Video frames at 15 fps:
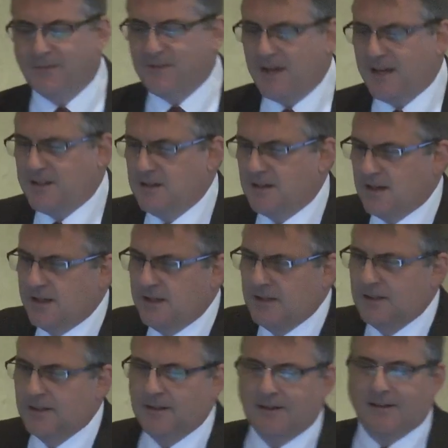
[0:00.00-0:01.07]
Technically,
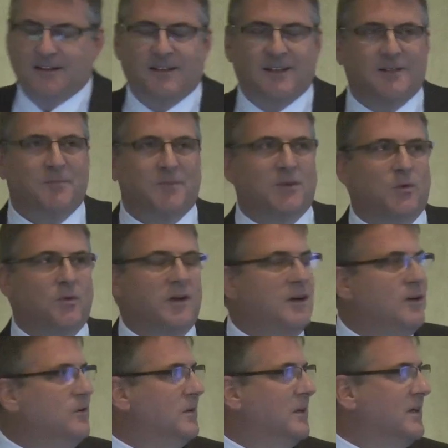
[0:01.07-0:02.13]

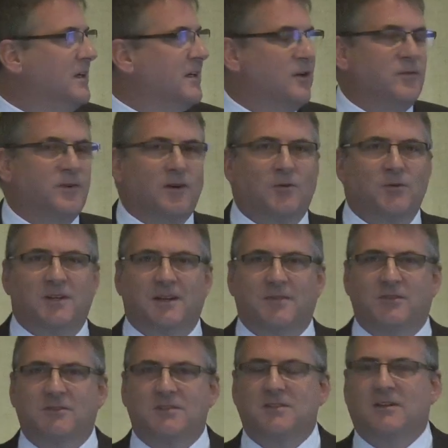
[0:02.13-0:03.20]
although I don't feel old enough
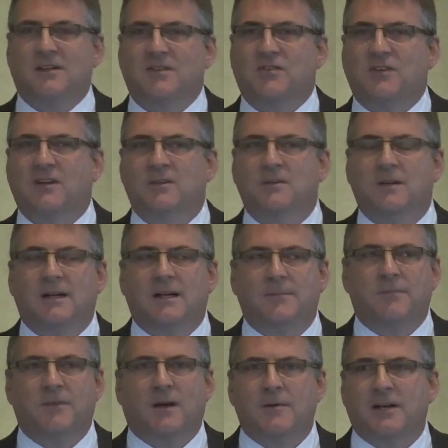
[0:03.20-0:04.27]
to retire. So
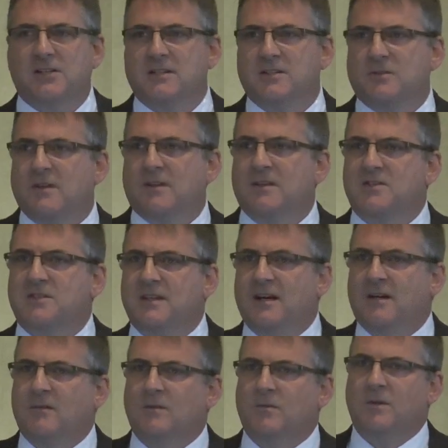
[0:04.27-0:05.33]
I'm actually doing this
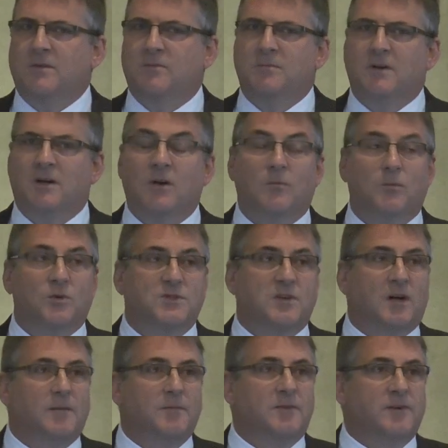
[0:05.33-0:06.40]
now with a lot more
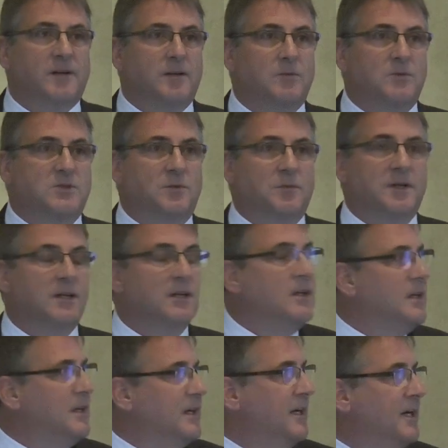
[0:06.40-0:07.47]
time available to me.
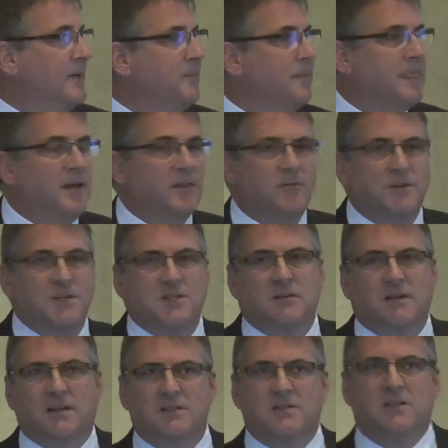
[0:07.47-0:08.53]
And the reason
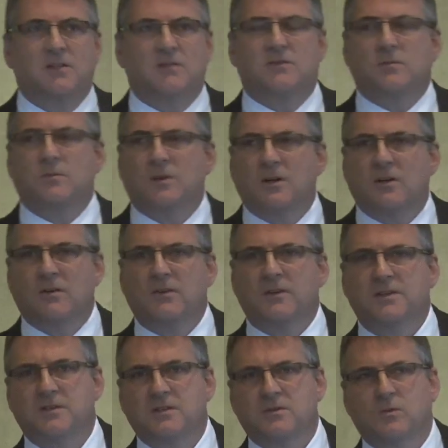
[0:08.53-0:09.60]
I continue to work on
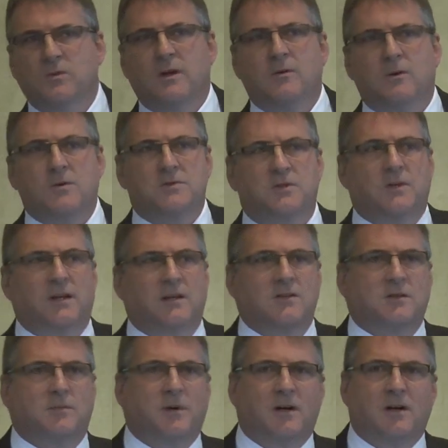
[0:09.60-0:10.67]
this is, although I was doing it
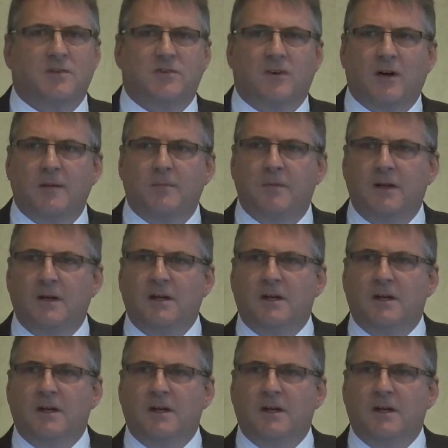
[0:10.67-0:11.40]
as a part-time